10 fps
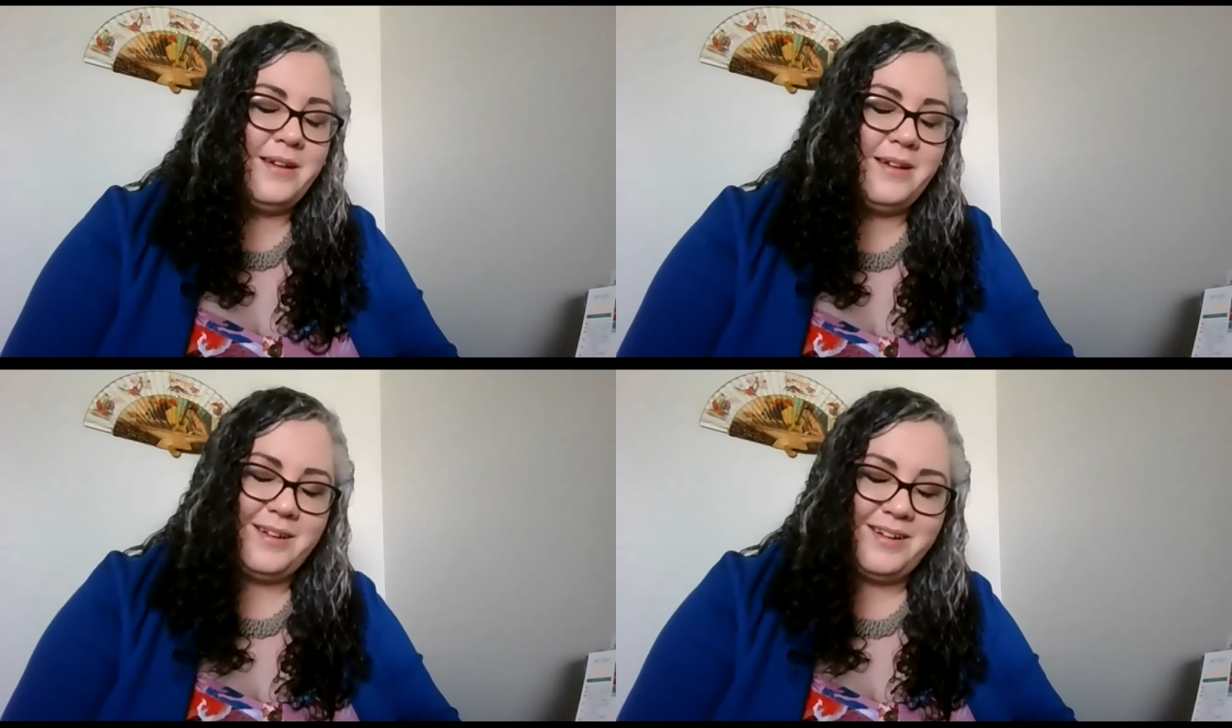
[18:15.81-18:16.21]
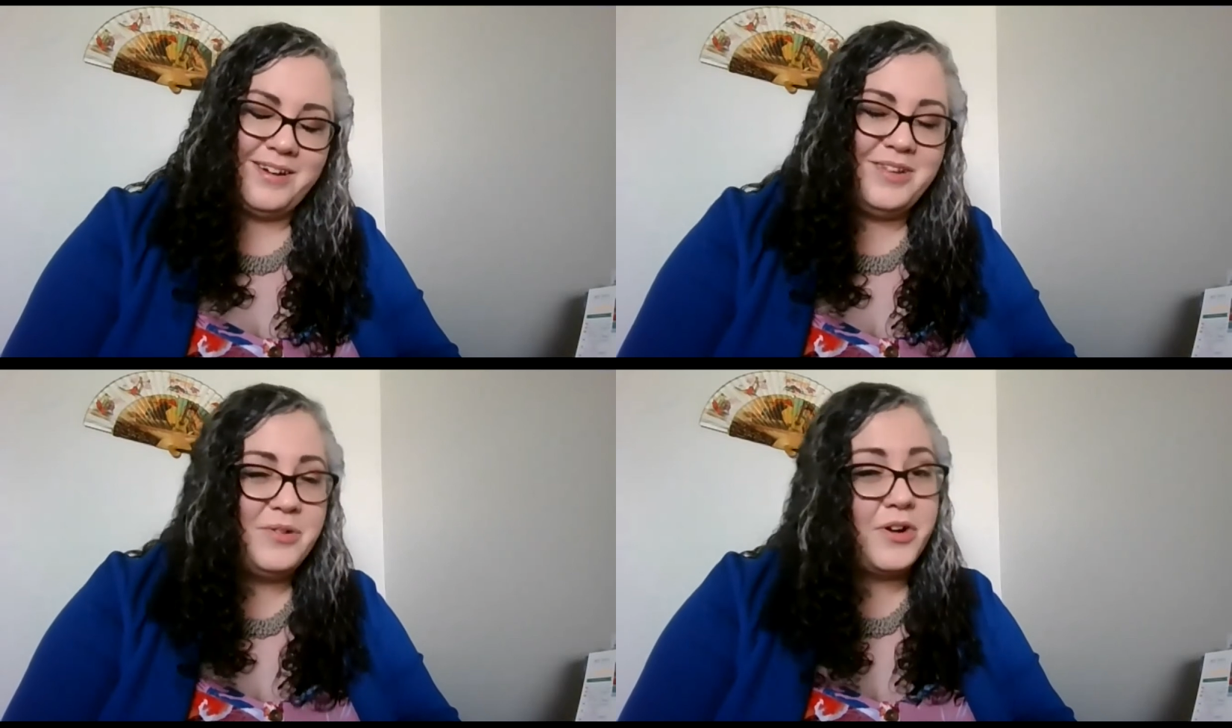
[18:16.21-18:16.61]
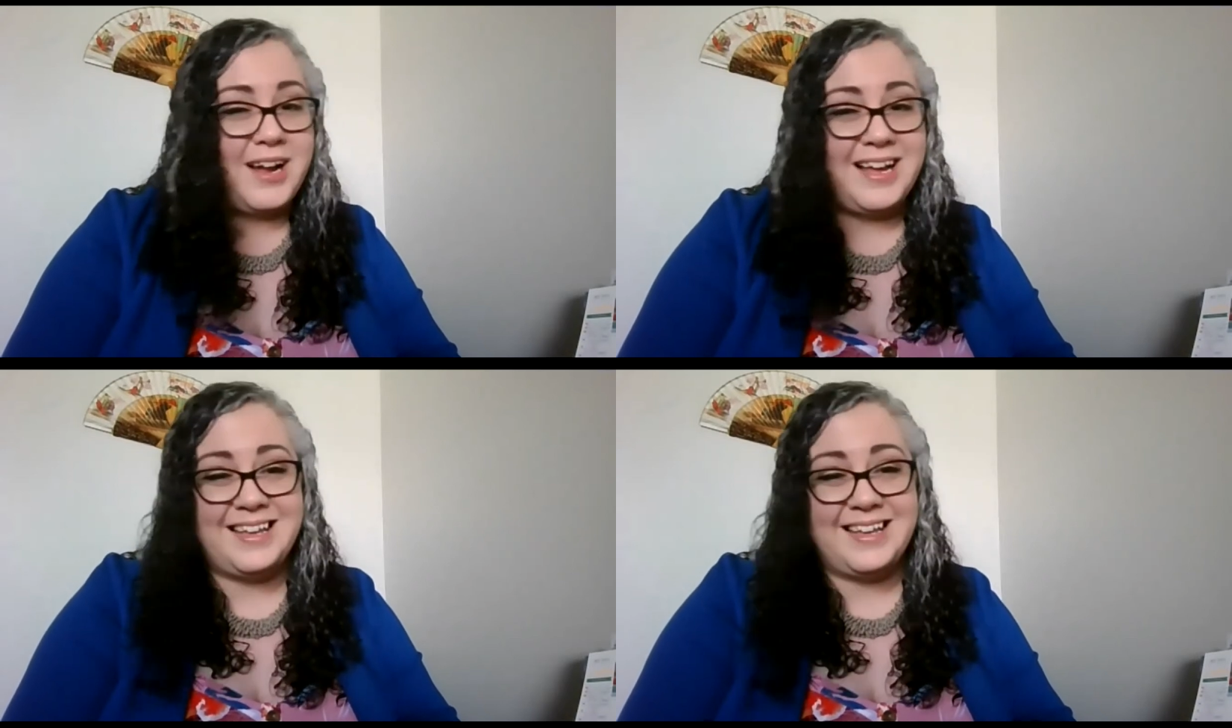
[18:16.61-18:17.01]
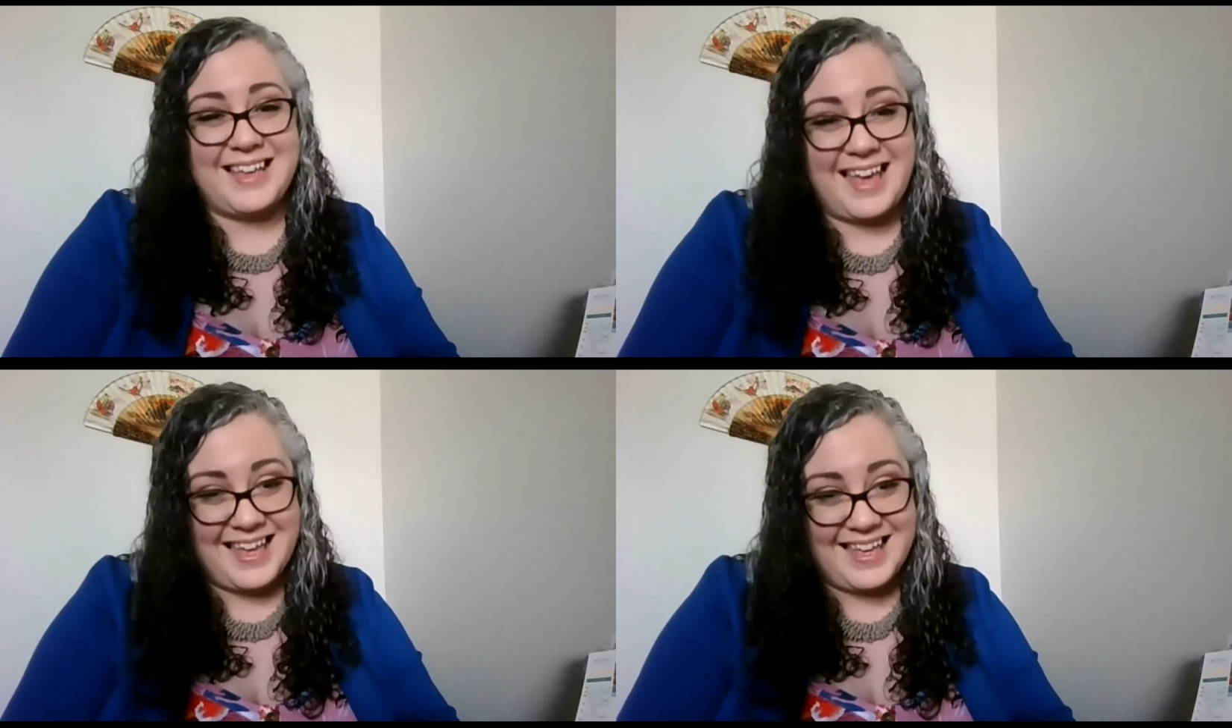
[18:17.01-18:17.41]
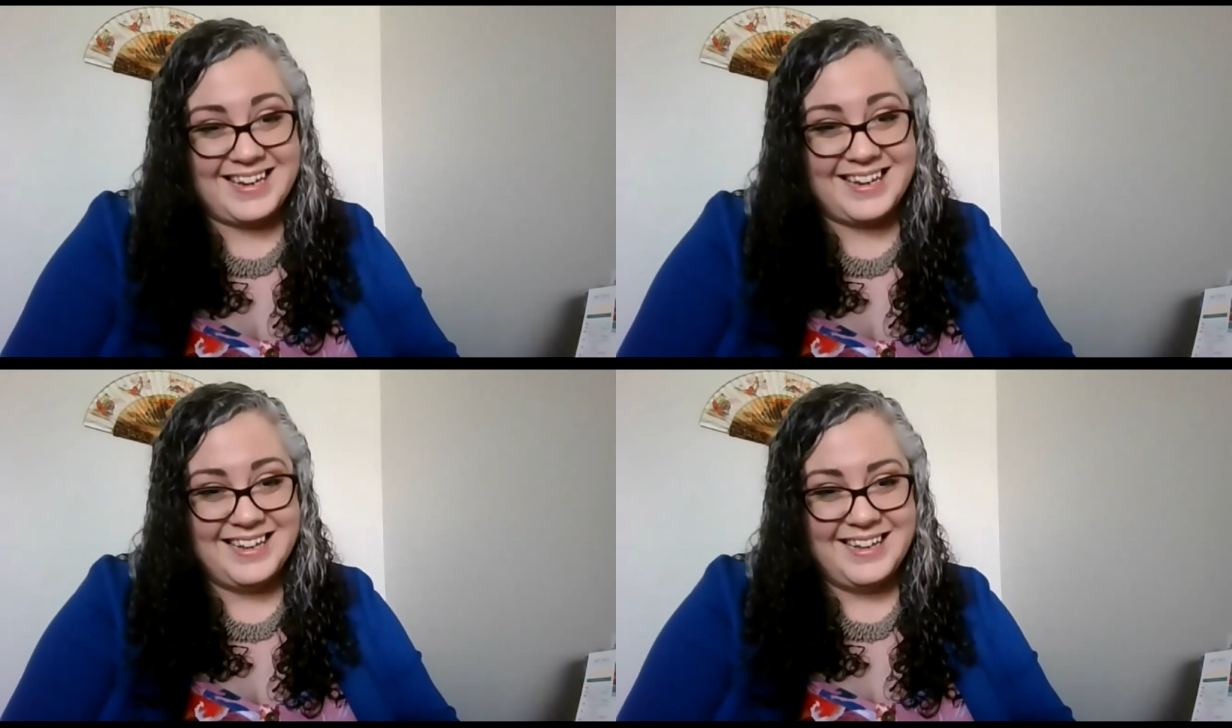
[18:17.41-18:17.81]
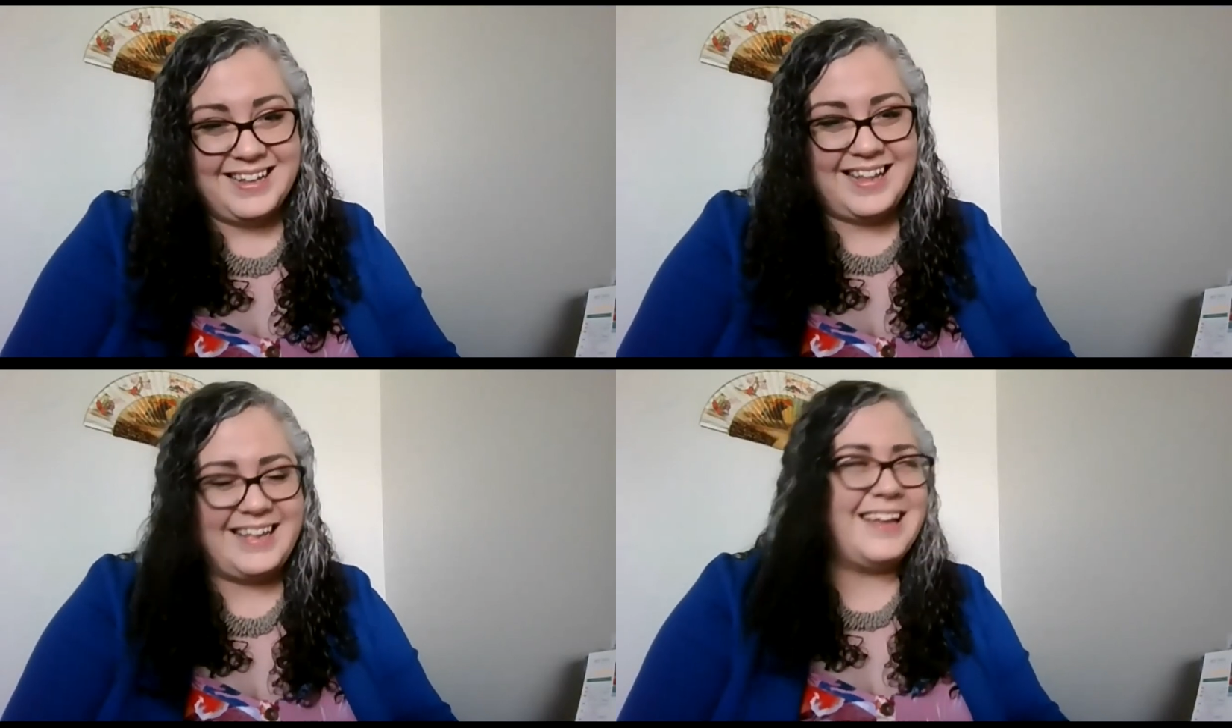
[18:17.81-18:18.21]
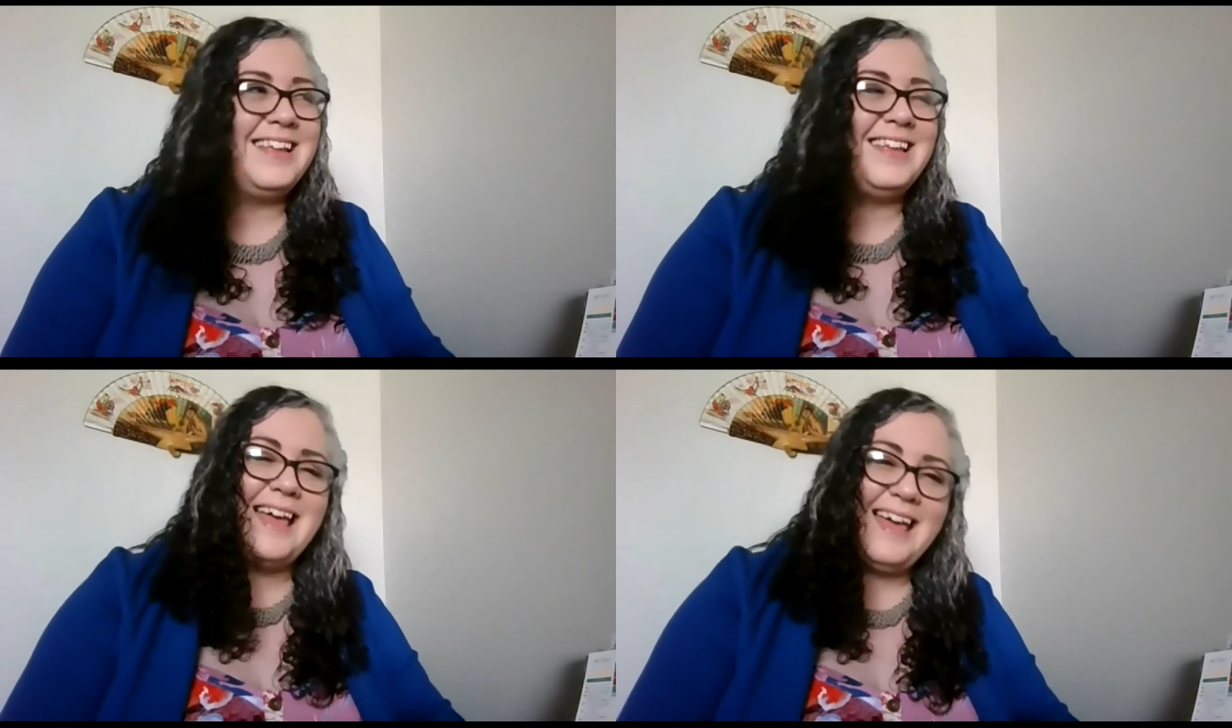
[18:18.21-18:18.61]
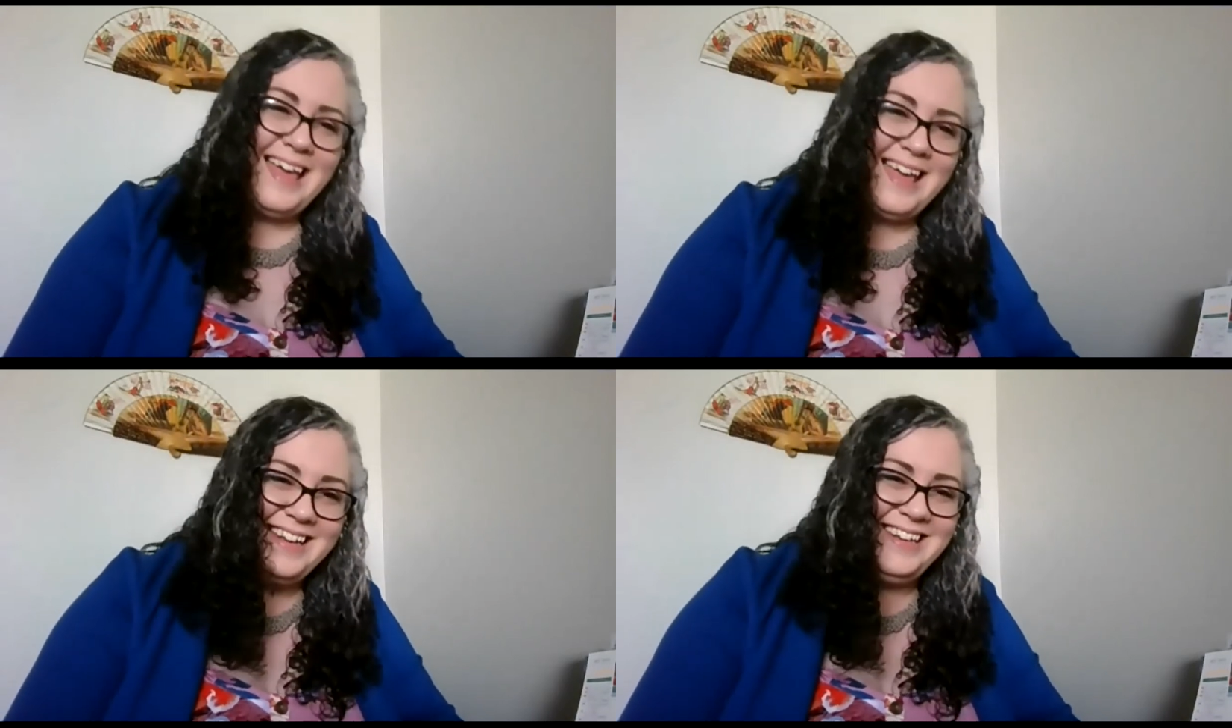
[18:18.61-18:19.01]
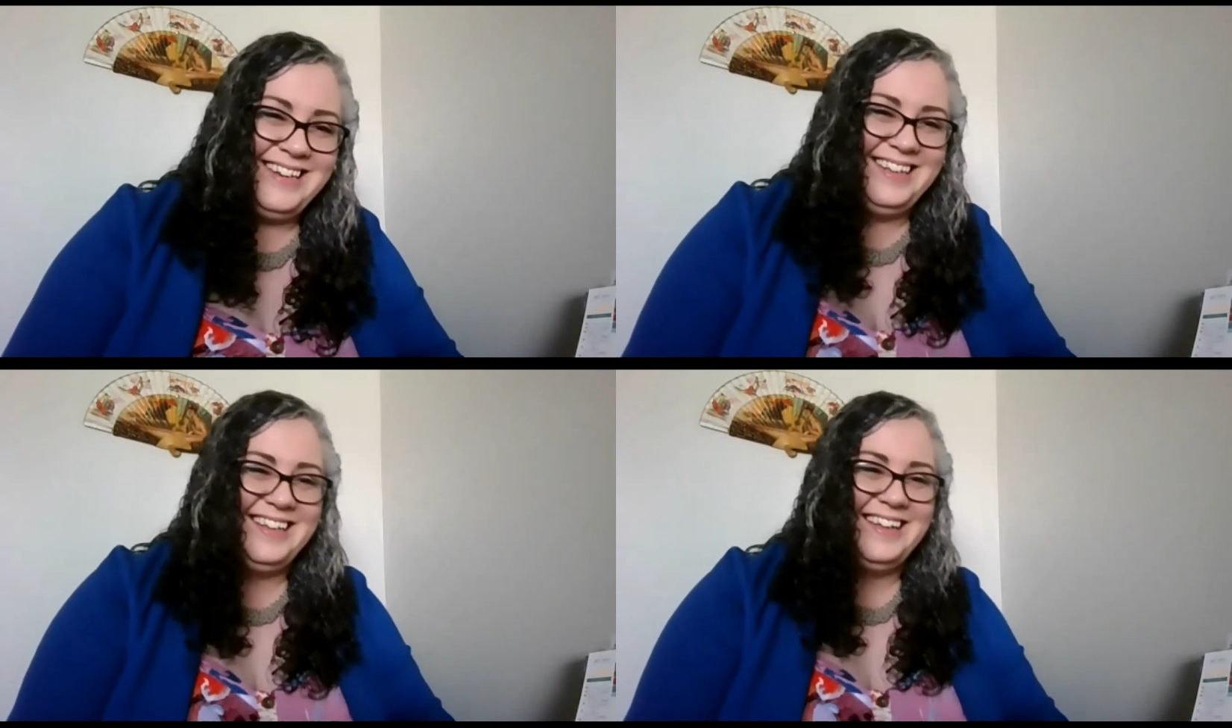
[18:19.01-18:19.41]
are you crying again? Like, again?